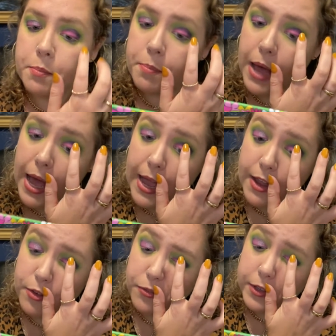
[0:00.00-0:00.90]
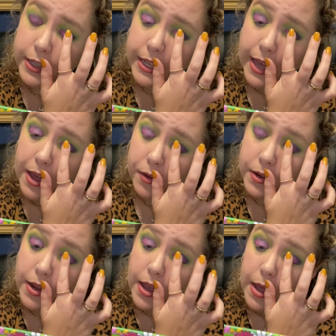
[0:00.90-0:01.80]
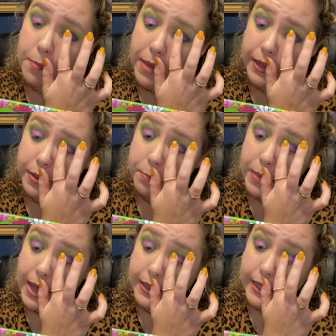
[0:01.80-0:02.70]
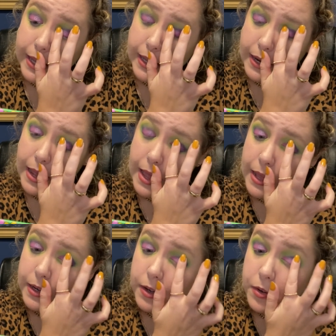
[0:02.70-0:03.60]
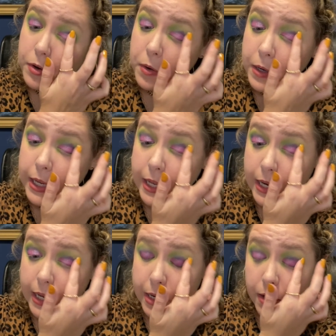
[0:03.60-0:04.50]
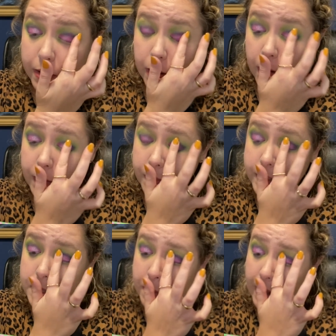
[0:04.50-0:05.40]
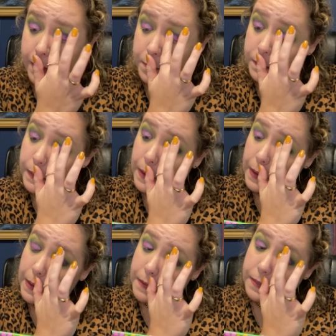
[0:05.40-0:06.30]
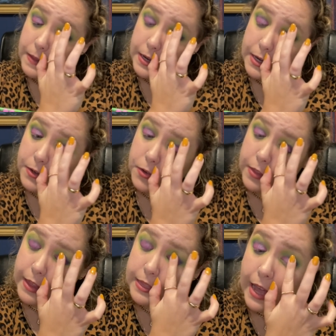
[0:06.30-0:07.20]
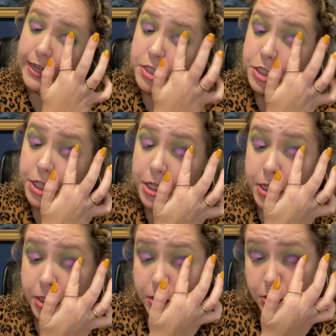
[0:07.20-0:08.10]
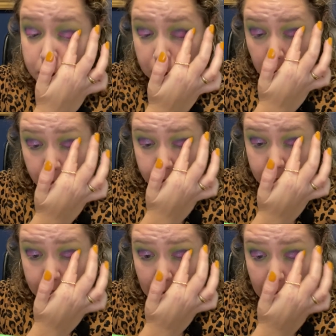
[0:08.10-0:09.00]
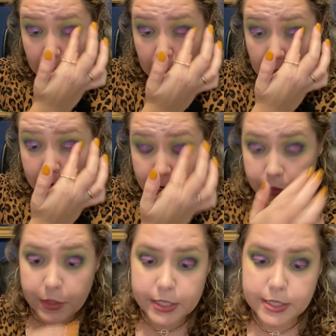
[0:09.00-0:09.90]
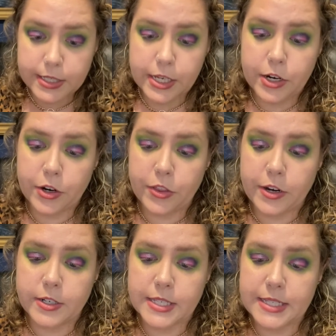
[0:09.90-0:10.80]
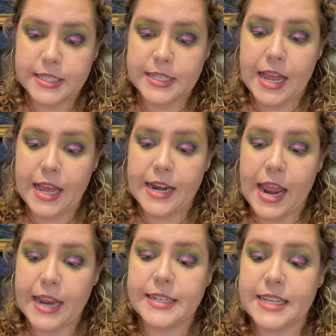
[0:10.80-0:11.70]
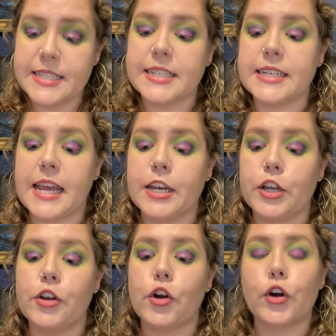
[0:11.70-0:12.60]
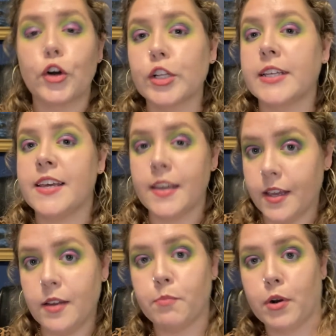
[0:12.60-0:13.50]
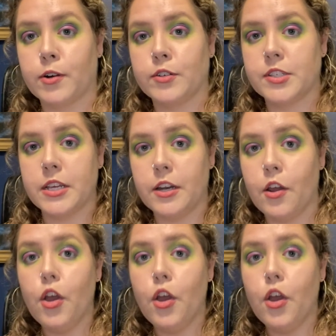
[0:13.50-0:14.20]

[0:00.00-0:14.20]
by filling out a mail-in ballot and turning it in on the spot. They didn't do that last year due to COVID, and this year there's instead a designated early in-person